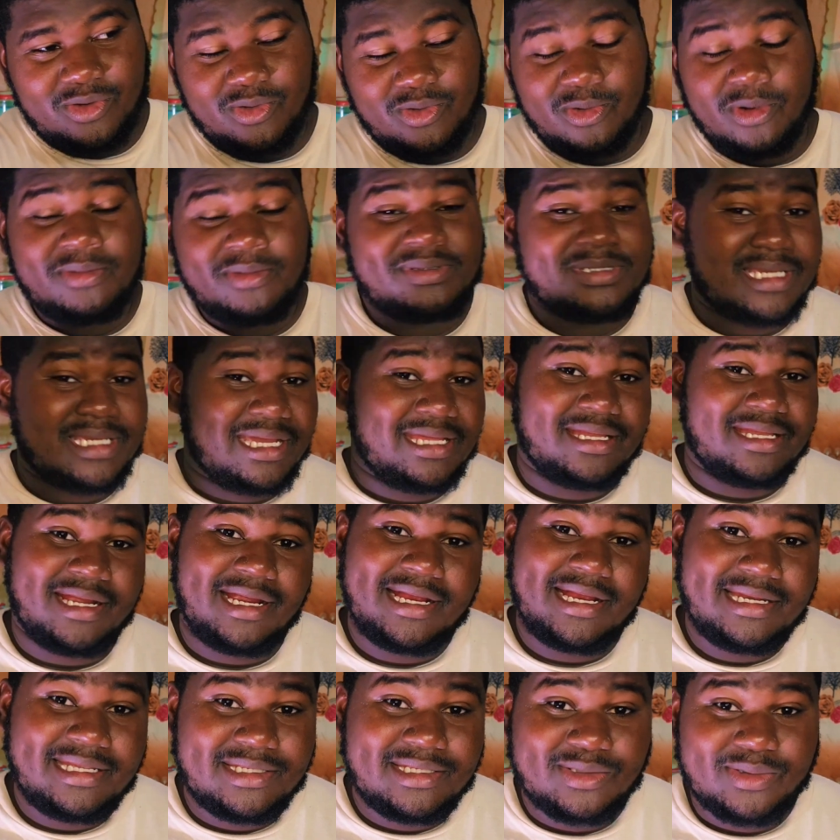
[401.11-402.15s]
website, or
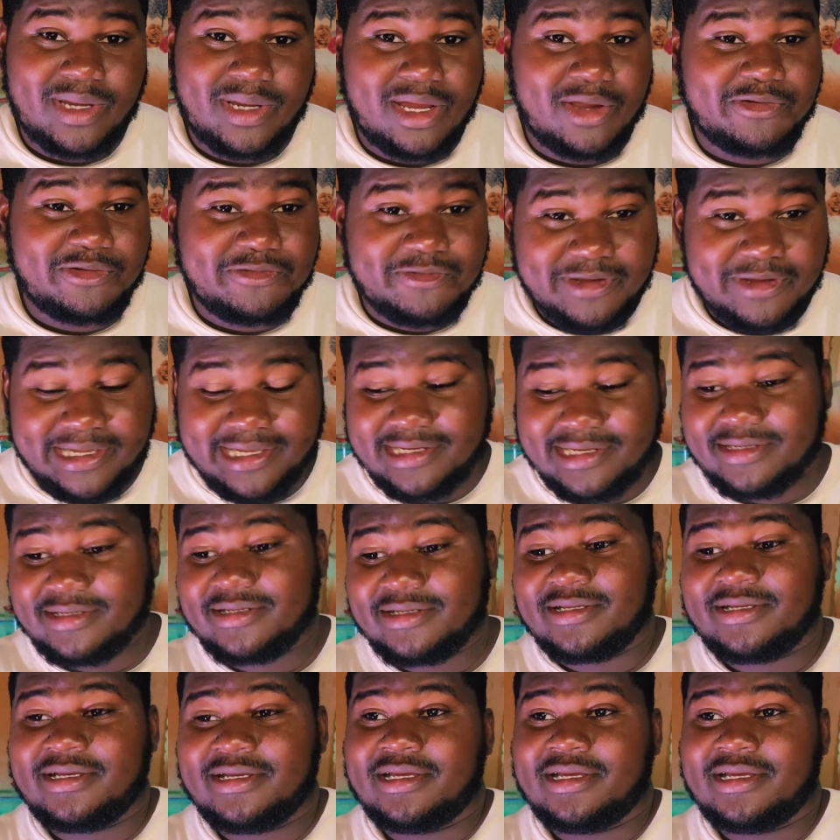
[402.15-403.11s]
at least what I could find.